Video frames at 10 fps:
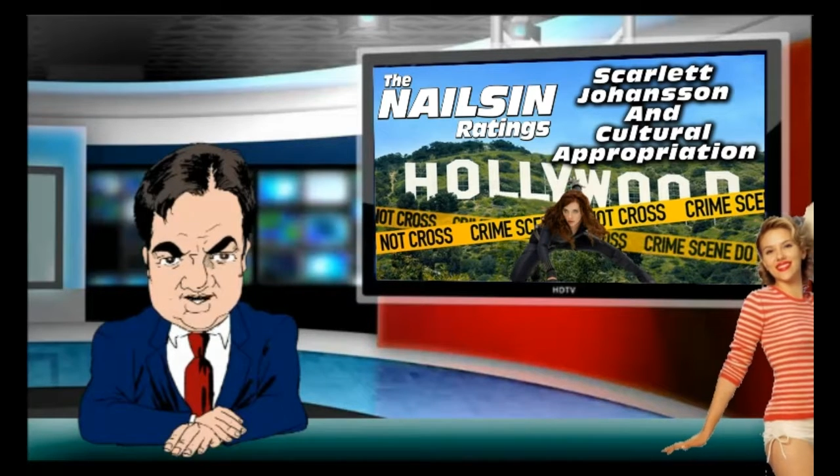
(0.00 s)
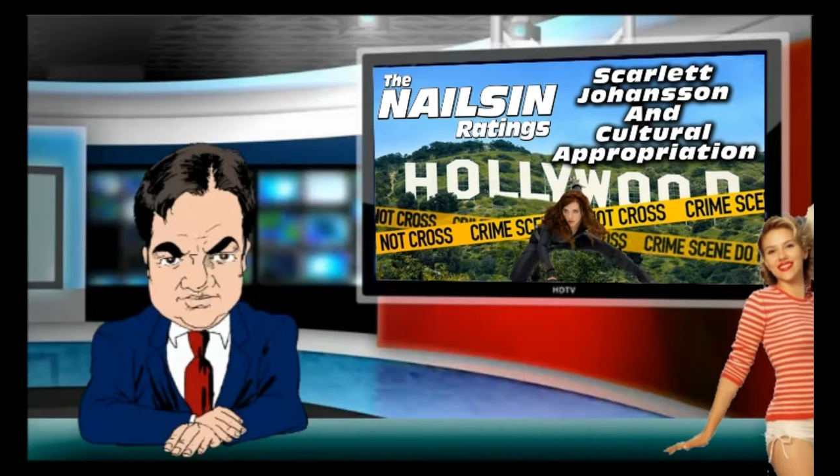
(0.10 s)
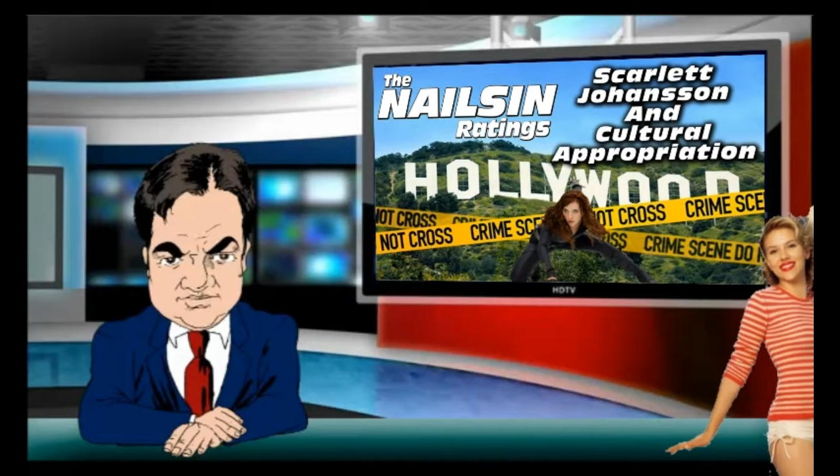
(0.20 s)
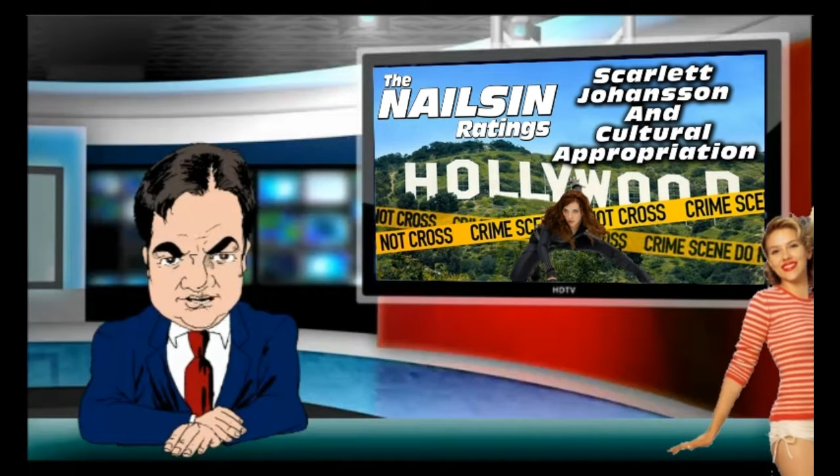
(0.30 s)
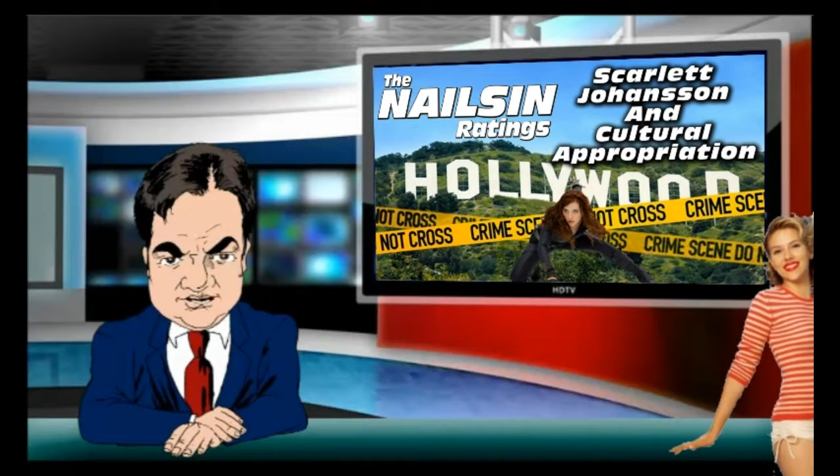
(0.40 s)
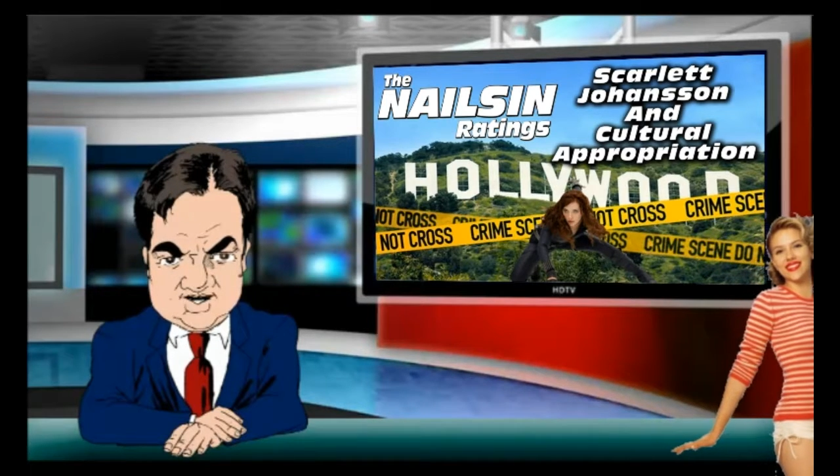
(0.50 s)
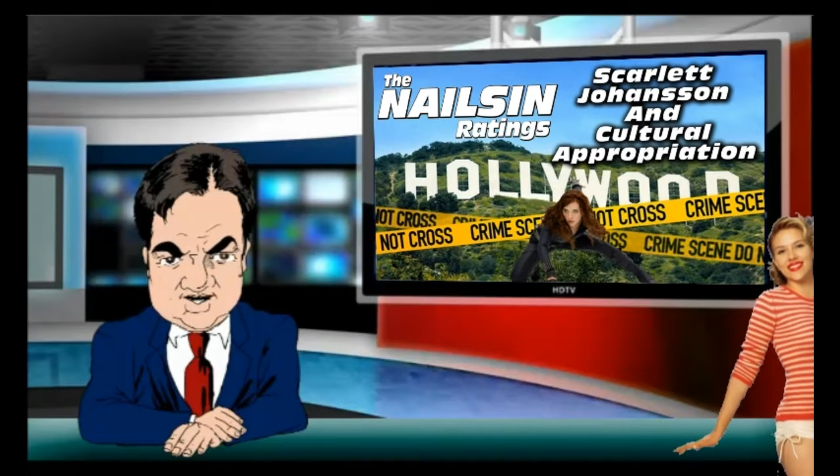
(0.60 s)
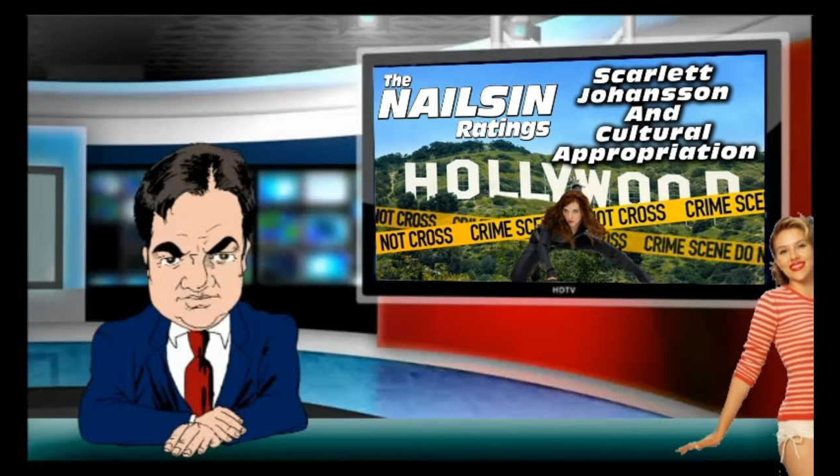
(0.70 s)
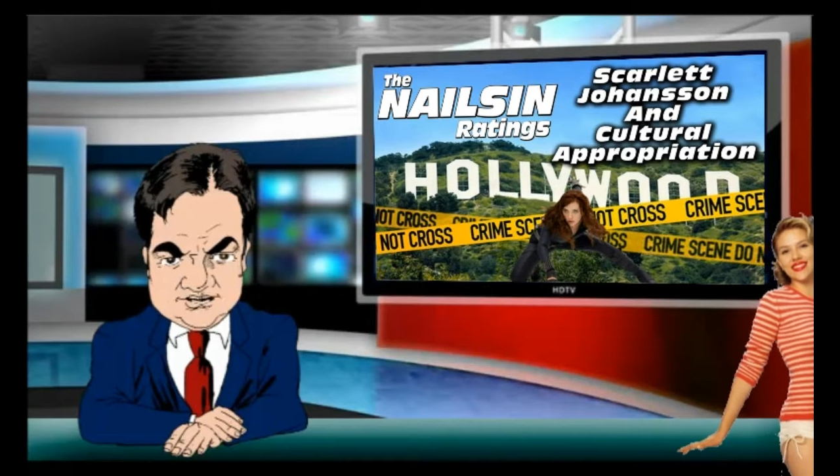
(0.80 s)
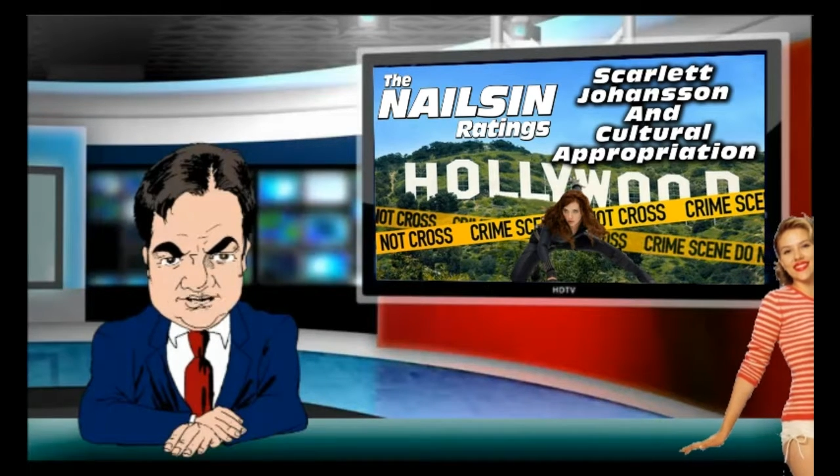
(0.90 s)
And uh,
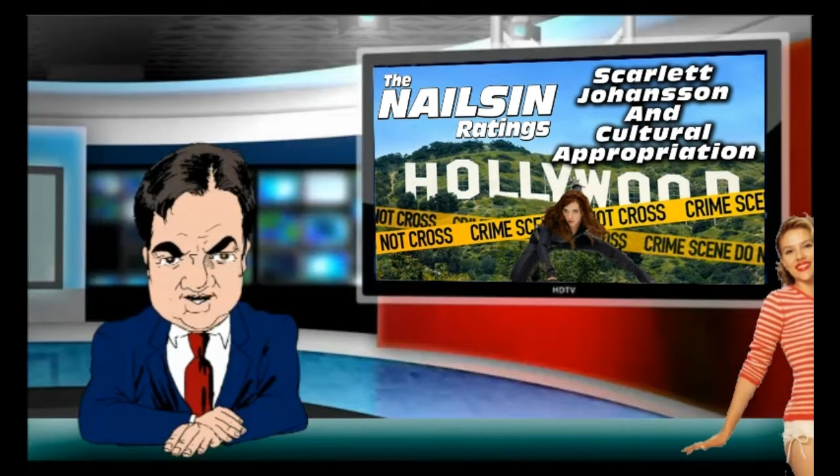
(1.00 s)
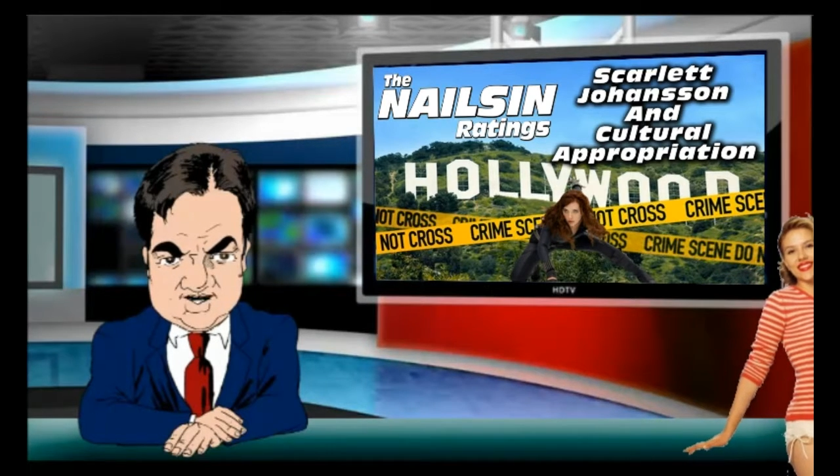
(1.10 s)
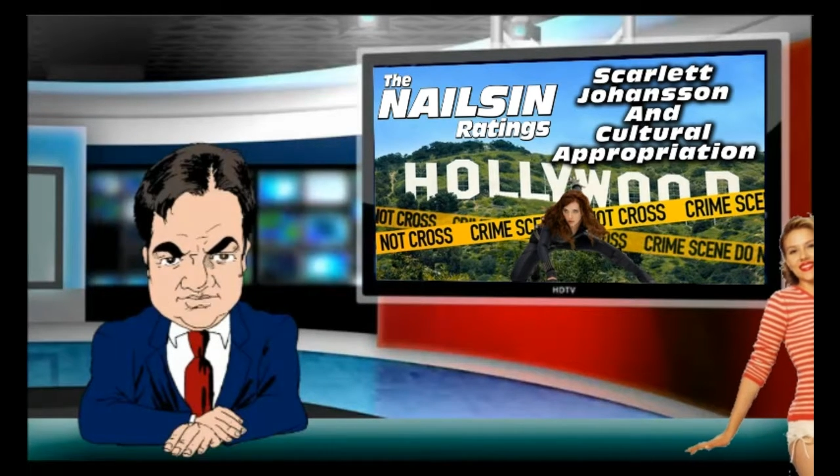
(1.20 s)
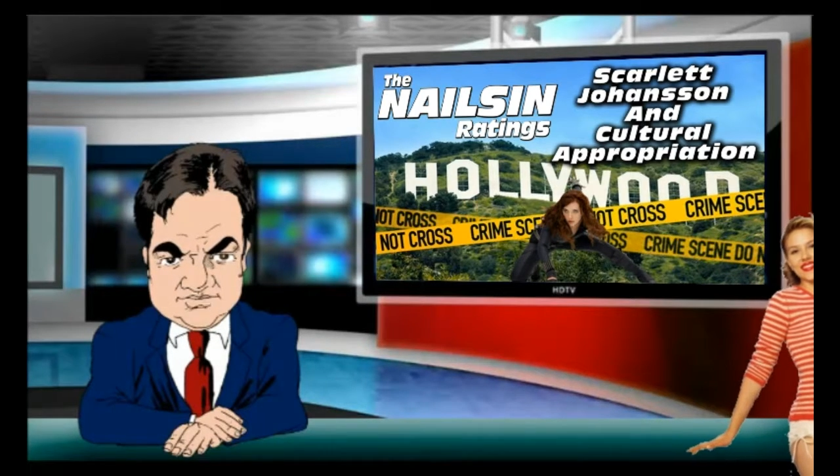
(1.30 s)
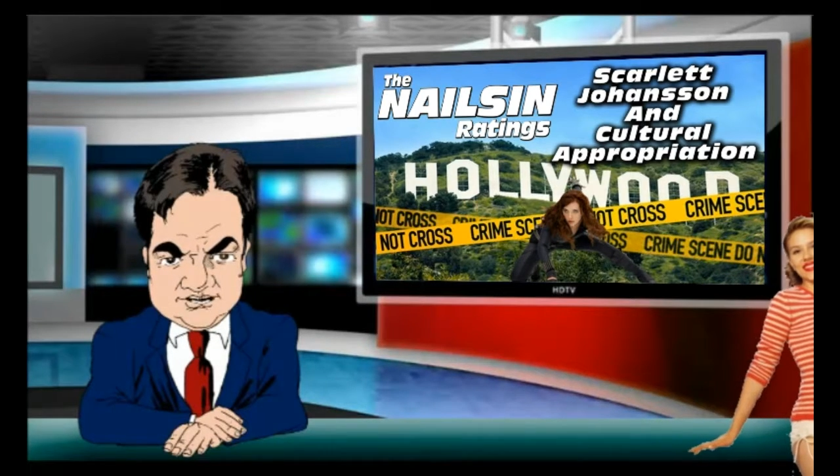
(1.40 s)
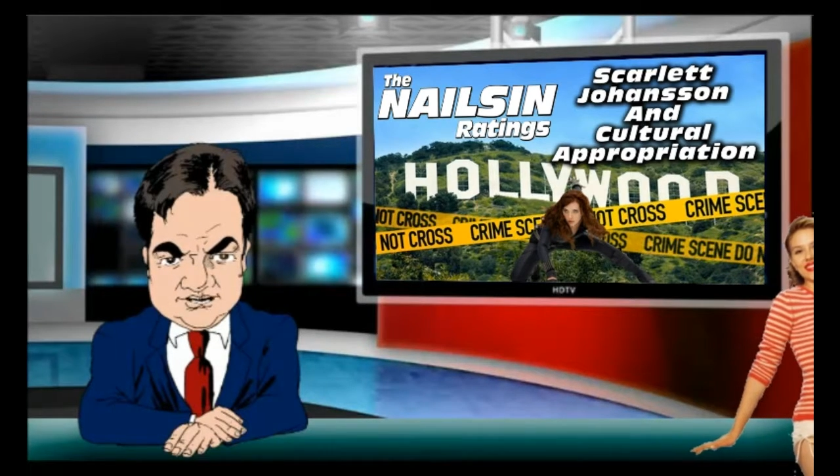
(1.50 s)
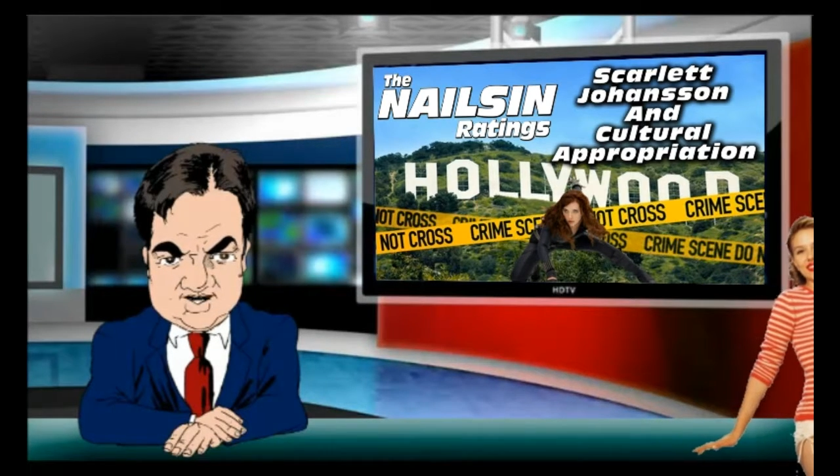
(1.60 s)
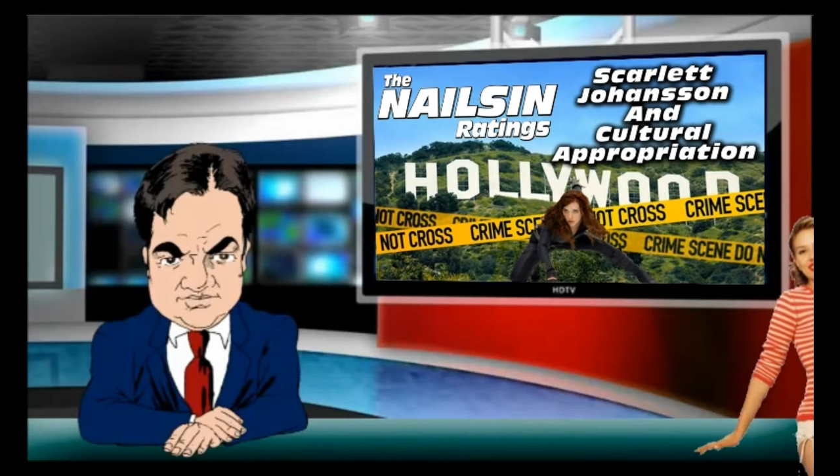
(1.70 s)
just out of spite, uh,